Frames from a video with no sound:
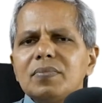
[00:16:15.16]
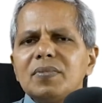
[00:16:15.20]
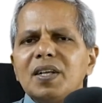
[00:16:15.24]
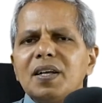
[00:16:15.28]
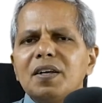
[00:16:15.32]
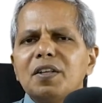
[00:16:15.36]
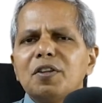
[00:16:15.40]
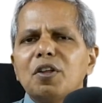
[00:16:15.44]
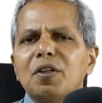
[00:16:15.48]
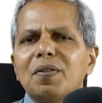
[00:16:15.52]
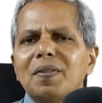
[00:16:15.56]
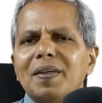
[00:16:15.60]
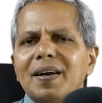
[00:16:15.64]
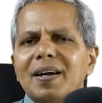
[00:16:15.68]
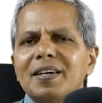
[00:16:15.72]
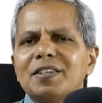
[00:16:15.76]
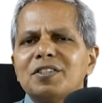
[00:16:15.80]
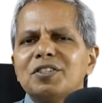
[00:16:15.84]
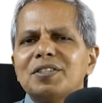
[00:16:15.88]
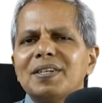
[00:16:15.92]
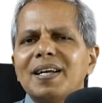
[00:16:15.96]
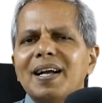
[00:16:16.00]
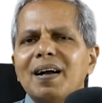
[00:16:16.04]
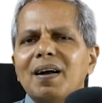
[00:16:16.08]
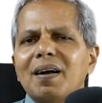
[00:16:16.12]
the
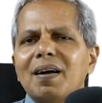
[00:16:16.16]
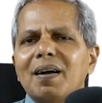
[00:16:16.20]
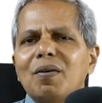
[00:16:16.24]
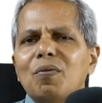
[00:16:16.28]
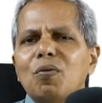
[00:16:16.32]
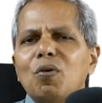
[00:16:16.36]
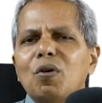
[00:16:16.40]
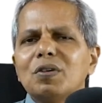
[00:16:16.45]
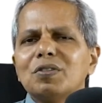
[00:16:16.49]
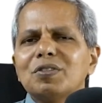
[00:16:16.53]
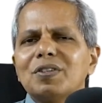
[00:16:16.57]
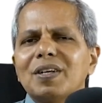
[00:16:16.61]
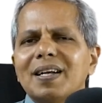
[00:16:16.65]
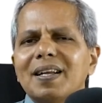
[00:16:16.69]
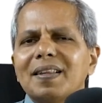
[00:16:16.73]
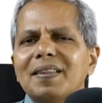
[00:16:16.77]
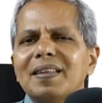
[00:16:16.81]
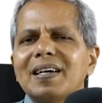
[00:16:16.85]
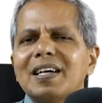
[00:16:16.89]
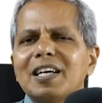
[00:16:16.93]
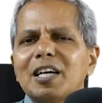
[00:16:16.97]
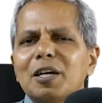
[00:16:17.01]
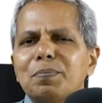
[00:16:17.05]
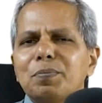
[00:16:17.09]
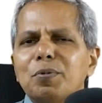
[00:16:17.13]
Russia was under the
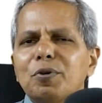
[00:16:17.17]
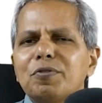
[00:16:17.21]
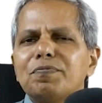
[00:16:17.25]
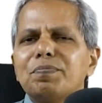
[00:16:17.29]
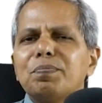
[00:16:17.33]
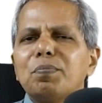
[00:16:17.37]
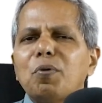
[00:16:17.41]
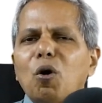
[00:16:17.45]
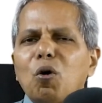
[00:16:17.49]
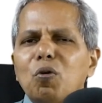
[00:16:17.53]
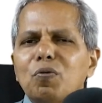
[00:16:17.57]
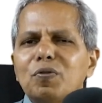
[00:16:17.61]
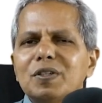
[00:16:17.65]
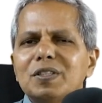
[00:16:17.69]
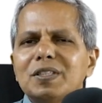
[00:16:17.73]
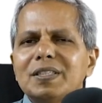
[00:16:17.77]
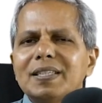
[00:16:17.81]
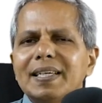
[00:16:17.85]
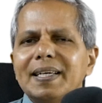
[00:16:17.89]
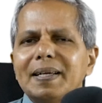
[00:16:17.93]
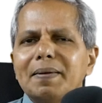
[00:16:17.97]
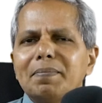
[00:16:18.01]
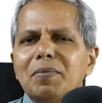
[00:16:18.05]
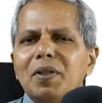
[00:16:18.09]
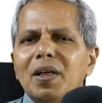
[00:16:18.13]
grip of
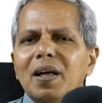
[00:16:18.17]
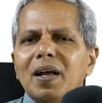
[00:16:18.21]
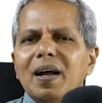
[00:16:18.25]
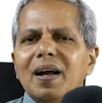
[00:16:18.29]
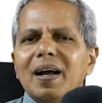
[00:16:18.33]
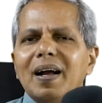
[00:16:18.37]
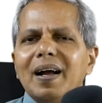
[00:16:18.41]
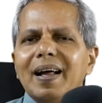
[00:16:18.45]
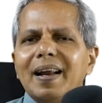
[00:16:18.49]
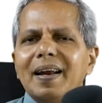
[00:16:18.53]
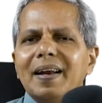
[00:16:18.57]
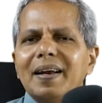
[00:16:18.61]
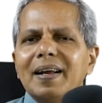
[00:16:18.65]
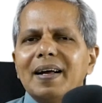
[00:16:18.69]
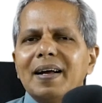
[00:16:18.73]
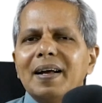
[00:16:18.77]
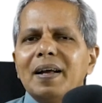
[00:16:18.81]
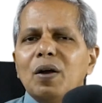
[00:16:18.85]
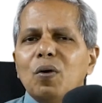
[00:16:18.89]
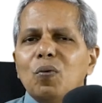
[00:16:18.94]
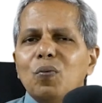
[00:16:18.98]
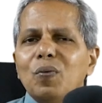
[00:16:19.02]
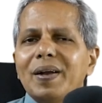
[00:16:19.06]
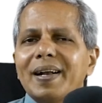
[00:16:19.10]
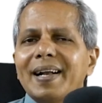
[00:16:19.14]
poverty, and
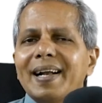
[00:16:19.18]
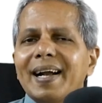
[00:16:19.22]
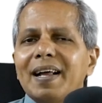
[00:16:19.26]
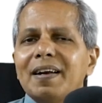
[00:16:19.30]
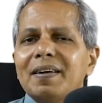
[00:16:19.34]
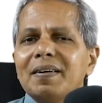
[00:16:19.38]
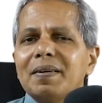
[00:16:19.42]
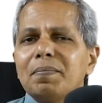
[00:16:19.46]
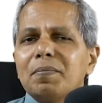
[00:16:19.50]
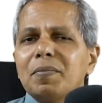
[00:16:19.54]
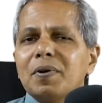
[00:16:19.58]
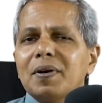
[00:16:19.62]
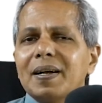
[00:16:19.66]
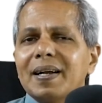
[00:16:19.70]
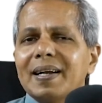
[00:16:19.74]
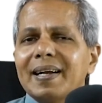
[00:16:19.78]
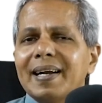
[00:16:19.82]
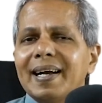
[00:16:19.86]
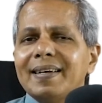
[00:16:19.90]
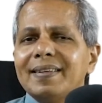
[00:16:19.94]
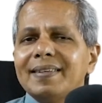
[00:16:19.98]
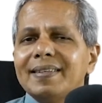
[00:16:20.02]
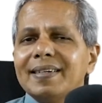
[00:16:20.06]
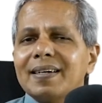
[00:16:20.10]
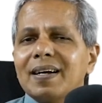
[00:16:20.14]
we can
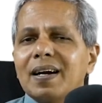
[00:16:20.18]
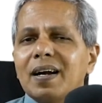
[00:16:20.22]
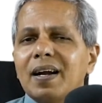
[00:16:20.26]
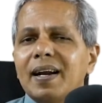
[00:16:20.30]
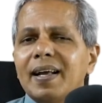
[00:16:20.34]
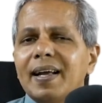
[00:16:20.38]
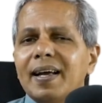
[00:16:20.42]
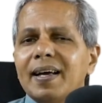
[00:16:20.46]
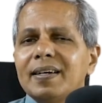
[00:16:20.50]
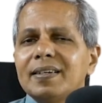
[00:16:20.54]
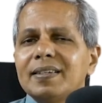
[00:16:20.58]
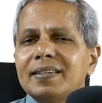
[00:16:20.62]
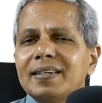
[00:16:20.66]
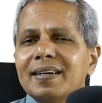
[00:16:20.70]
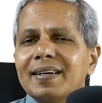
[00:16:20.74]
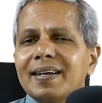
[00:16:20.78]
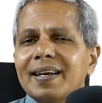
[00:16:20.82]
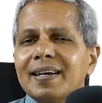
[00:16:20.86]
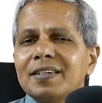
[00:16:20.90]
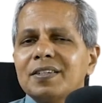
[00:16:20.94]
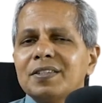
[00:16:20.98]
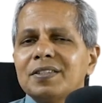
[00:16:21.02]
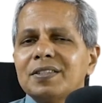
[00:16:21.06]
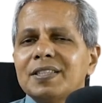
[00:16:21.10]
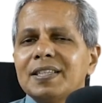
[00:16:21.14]
get the clear,
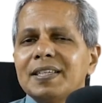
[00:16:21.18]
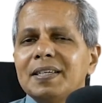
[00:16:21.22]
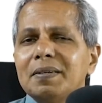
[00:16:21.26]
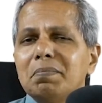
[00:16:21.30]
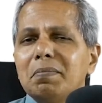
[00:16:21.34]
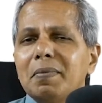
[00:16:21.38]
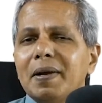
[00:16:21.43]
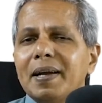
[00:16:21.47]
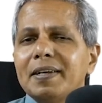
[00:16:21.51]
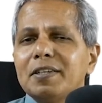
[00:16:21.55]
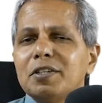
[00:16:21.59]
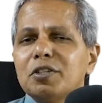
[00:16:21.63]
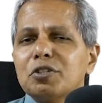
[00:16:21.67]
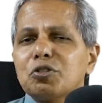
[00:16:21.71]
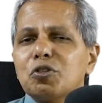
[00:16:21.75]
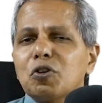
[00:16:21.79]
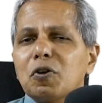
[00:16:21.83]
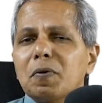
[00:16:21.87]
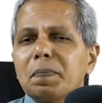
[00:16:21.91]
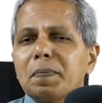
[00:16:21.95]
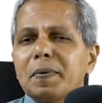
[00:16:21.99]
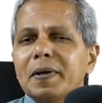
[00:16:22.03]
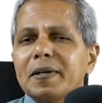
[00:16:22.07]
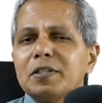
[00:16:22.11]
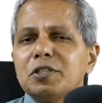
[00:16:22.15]
direct images or
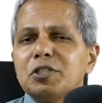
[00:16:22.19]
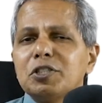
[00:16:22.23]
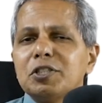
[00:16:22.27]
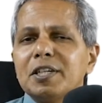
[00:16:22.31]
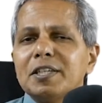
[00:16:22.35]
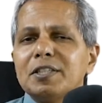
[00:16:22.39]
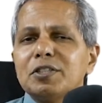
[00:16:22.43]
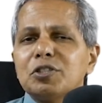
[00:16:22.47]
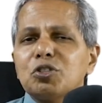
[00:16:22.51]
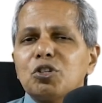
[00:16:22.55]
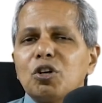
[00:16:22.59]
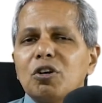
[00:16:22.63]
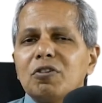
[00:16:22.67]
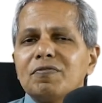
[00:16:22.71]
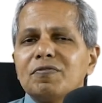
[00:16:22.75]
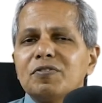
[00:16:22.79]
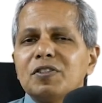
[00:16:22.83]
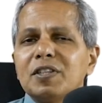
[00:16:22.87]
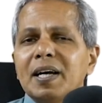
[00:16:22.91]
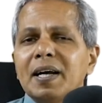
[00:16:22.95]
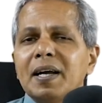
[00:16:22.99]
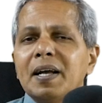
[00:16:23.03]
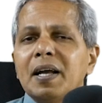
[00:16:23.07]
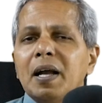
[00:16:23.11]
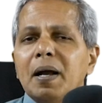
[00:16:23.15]
pictures of
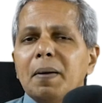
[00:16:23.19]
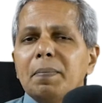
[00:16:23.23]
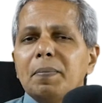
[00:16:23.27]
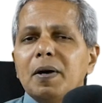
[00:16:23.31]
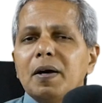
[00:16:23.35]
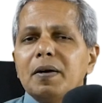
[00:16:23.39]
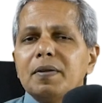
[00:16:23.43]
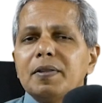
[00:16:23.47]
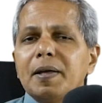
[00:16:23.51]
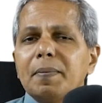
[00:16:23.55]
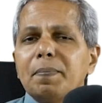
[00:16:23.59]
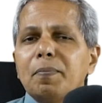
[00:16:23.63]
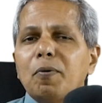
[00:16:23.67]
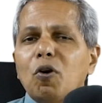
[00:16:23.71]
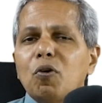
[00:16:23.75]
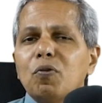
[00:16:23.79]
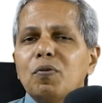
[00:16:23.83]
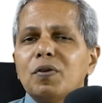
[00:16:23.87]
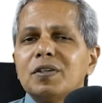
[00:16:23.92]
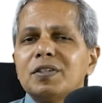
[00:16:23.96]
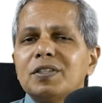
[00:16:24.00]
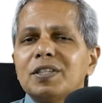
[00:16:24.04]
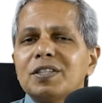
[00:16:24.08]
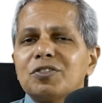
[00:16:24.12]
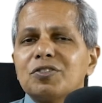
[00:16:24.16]
the
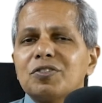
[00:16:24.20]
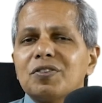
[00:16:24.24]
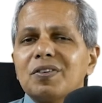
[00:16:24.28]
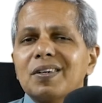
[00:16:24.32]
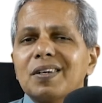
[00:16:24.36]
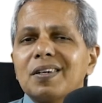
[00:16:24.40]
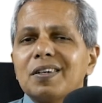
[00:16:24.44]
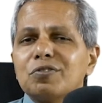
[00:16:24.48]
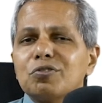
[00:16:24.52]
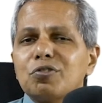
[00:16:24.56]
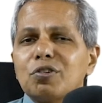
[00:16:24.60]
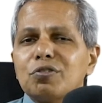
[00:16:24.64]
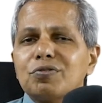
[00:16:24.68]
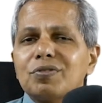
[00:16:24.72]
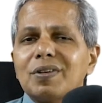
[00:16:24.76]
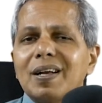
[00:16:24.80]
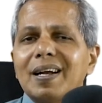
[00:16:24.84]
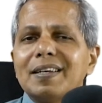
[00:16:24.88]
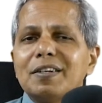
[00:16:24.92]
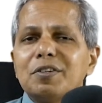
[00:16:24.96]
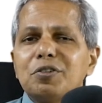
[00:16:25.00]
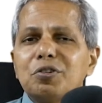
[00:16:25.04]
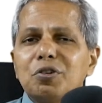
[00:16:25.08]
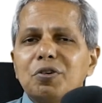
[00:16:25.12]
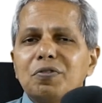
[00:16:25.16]
poverty-stricken
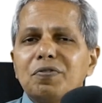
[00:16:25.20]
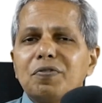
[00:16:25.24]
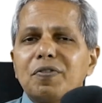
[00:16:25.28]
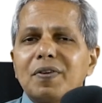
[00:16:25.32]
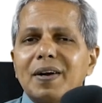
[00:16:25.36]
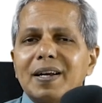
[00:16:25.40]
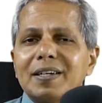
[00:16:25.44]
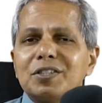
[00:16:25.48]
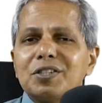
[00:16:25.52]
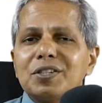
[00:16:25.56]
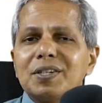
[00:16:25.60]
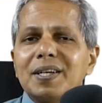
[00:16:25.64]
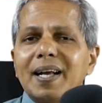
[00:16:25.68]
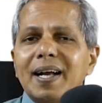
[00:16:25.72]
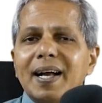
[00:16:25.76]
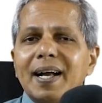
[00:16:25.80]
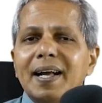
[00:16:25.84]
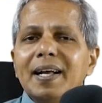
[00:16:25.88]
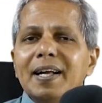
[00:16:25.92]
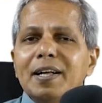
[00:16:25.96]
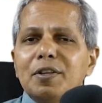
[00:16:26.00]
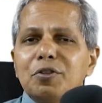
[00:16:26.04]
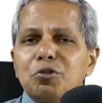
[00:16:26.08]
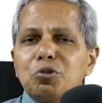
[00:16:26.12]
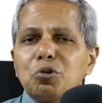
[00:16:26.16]
society of Russia
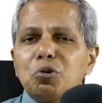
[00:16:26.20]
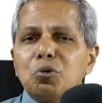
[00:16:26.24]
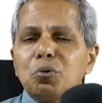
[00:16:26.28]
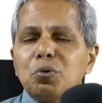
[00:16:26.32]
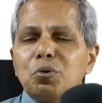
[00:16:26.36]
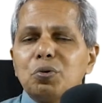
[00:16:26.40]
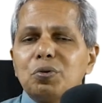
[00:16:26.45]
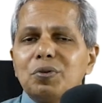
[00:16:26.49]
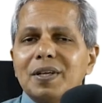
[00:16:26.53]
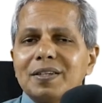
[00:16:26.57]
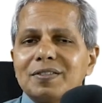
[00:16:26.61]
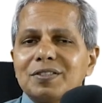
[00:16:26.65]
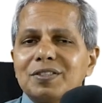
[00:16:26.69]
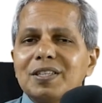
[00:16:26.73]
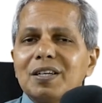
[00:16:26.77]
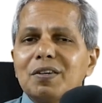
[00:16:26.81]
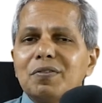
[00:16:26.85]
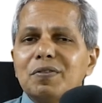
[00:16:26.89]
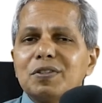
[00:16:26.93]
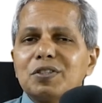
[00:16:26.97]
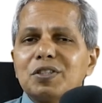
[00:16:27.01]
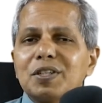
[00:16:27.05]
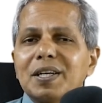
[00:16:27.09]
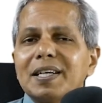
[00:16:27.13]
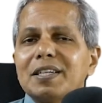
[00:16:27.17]
through
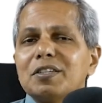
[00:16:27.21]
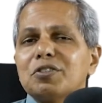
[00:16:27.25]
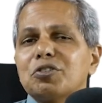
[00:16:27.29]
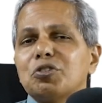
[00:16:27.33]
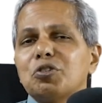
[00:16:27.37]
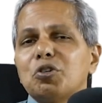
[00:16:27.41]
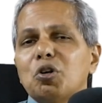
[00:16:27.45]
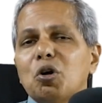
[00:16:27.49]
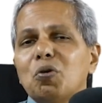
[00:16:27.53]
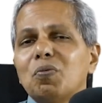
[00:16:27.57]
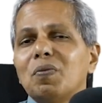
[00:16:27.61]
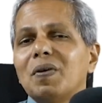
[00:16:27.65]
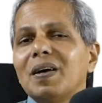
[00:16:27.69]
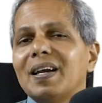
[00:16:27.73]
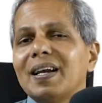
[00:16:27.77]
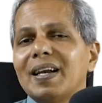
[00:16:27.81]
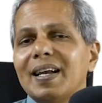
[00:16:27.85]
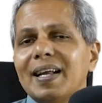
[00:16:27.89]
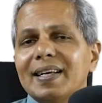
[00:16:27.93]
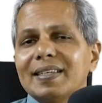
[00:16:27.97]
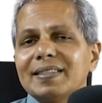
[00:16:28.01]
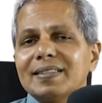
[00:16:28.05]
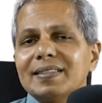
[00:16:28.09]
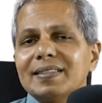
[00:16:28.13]
Dostoevsky's novellas.